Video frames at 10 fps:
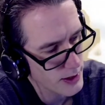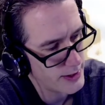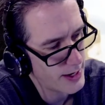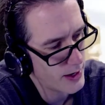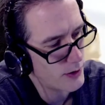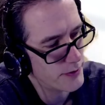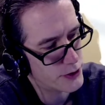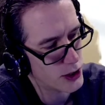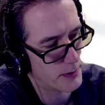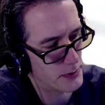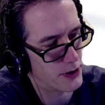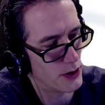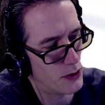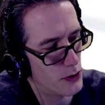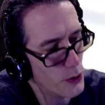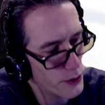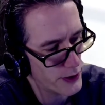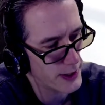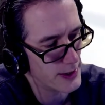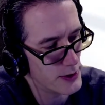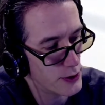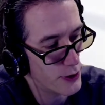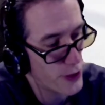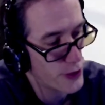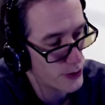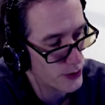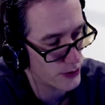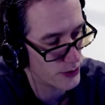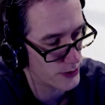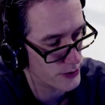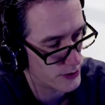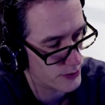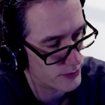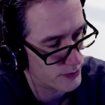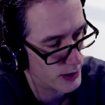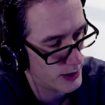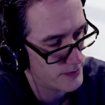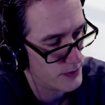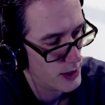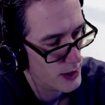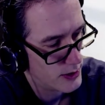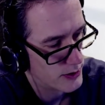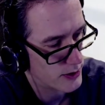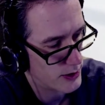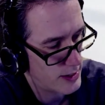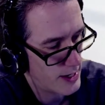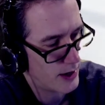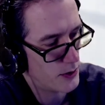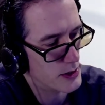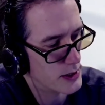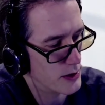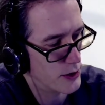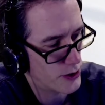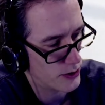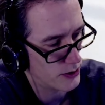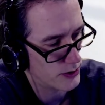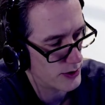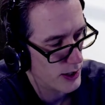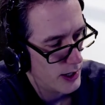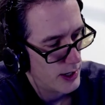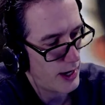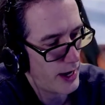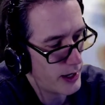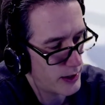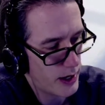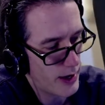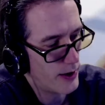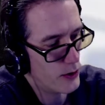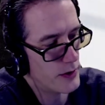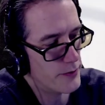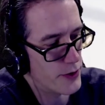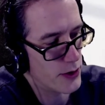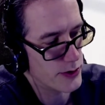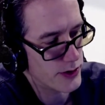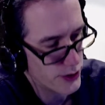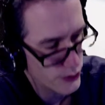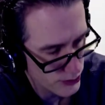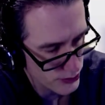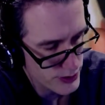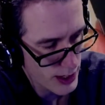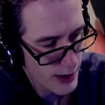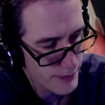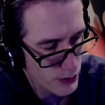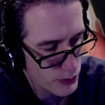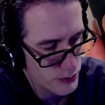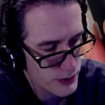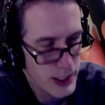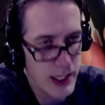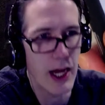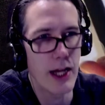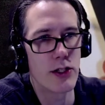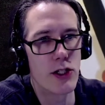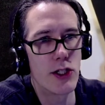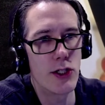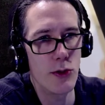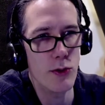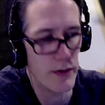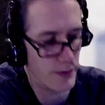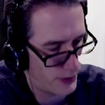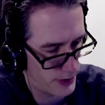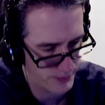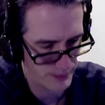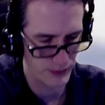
Now I've chopped the whole thing into thirds, right? So now it's into thirds. And out of those thirds, I've only got 2 of them.